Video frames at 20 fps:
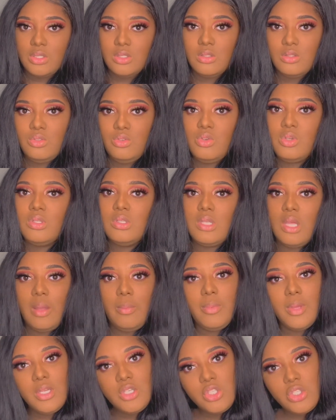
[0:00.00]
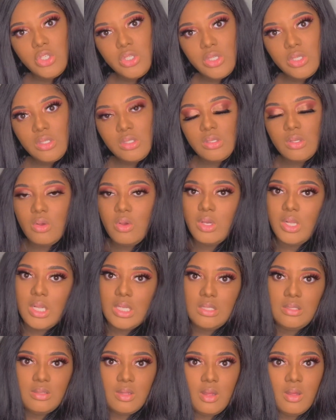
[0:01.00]
You can take pictures and all that
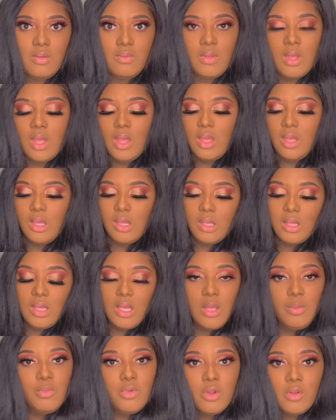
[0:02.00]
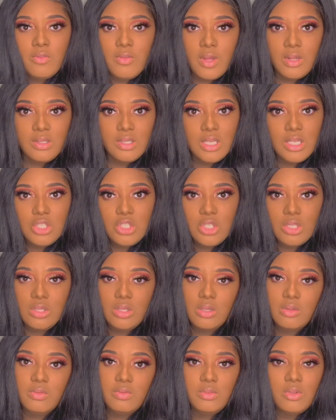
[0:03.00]
stuff, keep your foundation
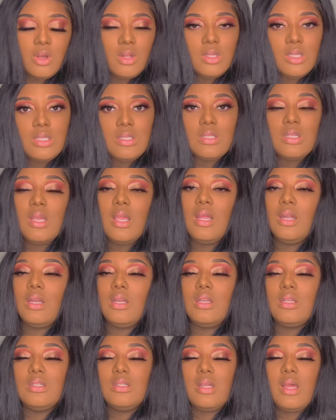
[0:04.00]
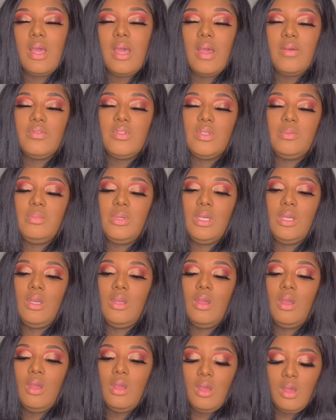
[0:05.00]
looking flawless, and it does not have to be
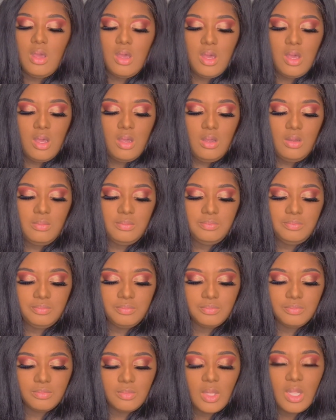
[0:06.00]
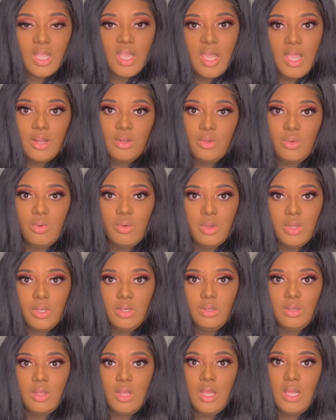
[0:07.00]
kicked on.
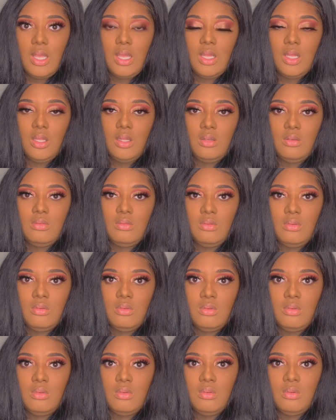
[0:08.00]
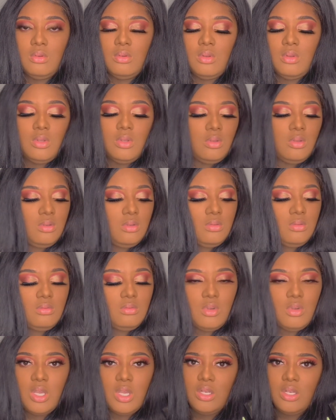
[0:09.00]
And all
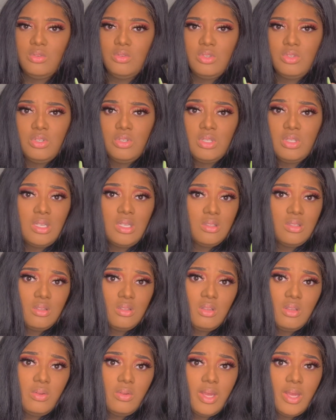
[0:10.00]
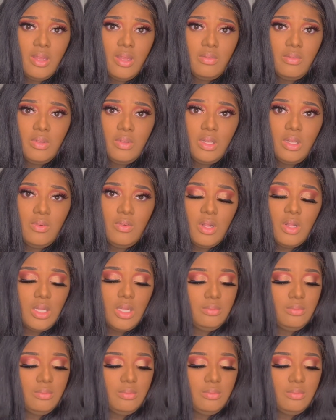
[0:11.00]
you have to do is use this so you don't have any fallout.